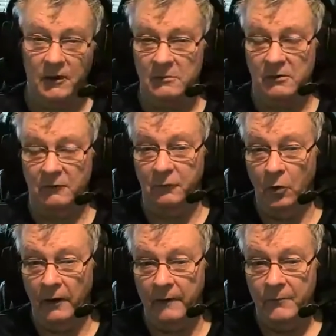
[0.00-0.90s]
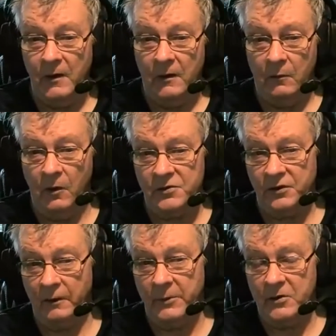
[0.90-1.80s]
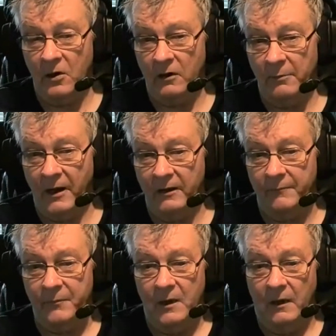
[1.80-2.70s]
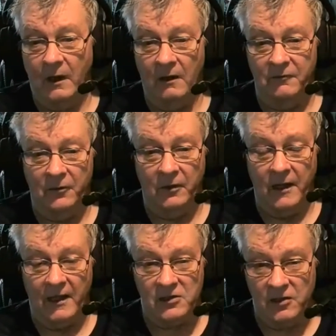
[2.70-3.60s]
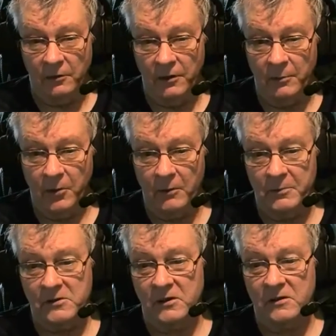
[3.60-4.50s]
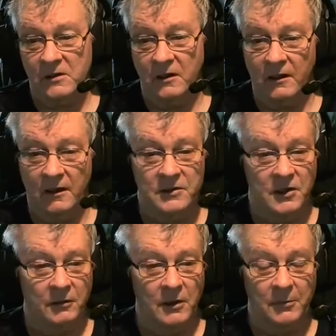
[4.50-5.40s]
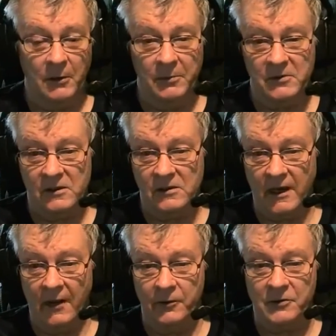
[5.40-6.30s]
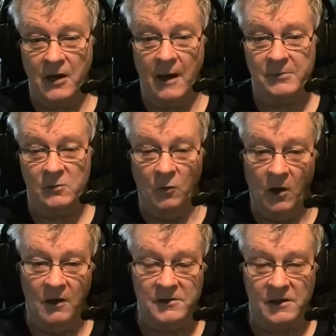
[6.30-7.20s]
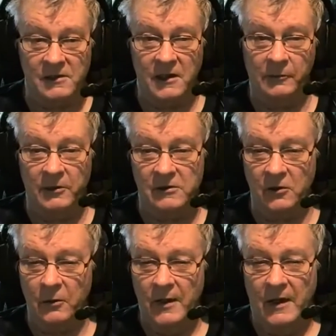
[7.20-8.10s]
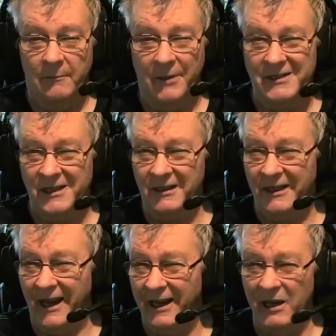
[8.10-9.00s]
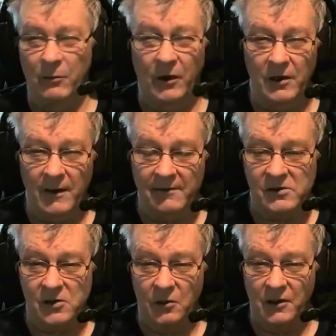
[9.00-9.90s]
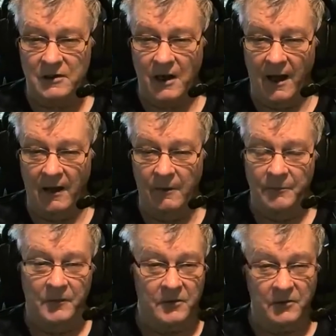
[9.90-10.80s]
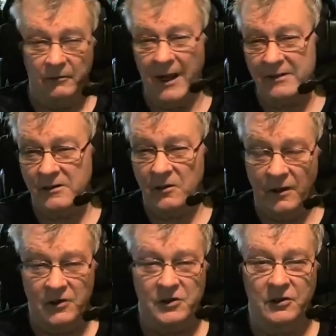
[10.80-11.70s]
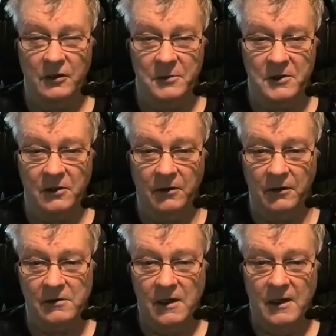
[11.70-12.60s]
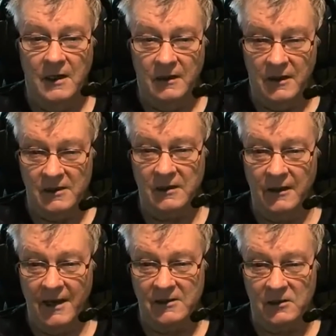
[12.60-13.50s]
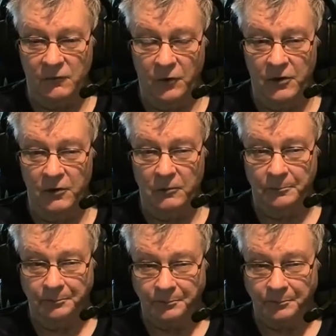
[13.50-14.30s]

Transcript: when it comes to flooring, we're also going to be talking about it for exterior purposes, interior purposes, countertops, walls, etc. So basically, anywhere you have stone and tile, terrazzo, engineered materials, this class is for you.